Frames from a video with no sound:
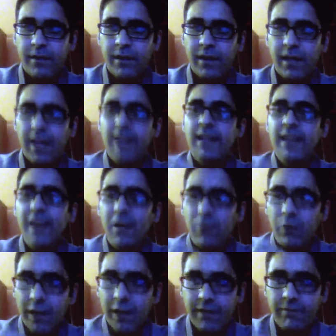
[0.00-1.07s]
And in that way,
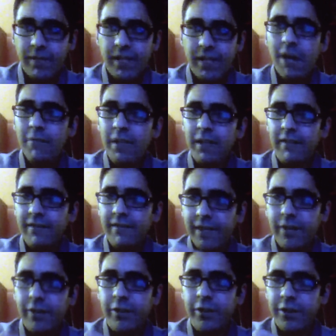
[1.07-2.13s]
becoming
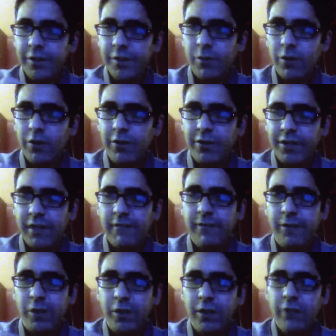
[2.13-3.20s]
fitter, smarter,
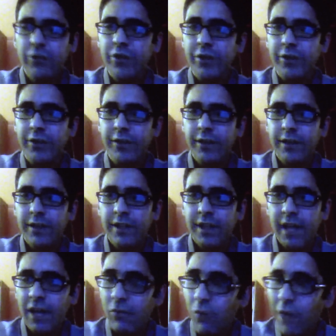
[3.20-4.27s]
tougher, closer,
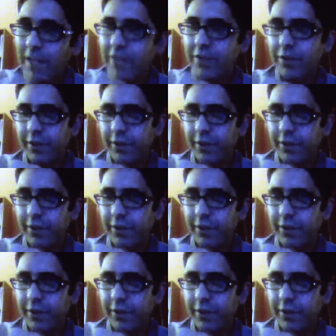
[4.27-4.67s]
and wiser.